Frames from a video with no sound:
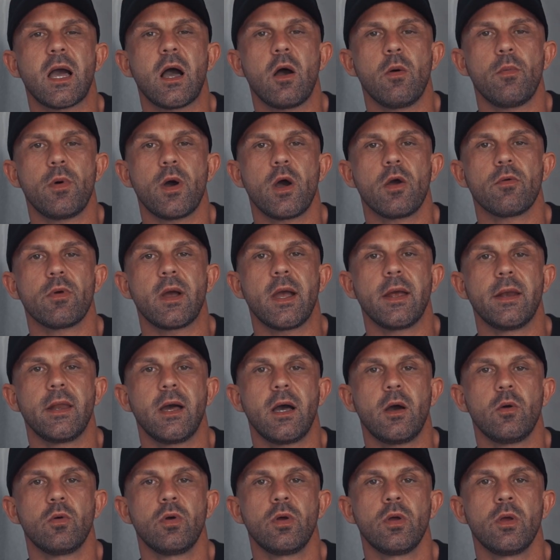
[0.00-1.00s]
out mark right
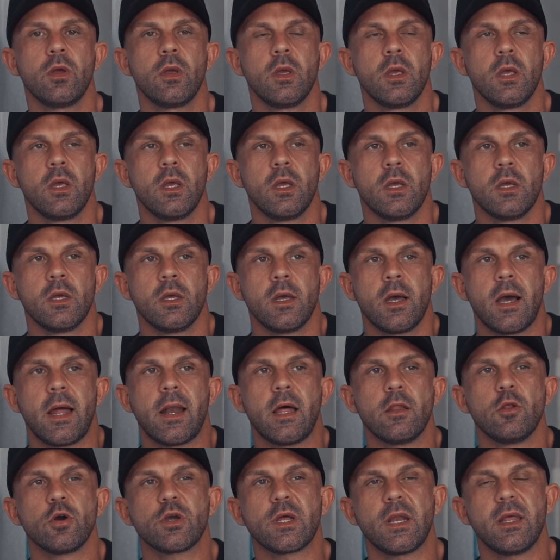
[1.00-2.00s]
now,
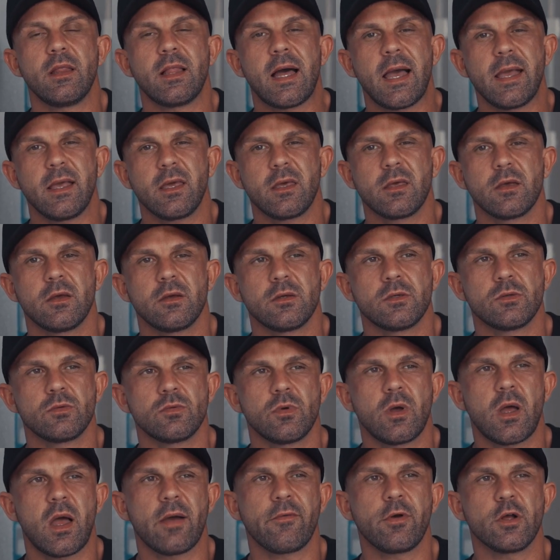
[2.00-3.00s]
and I look at it like
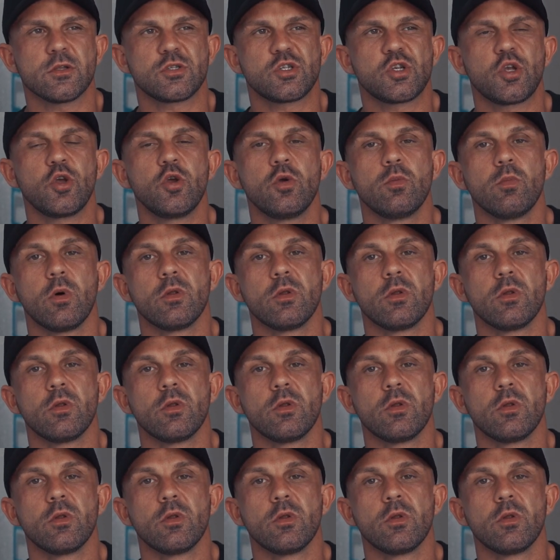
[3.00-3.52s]
I've got 2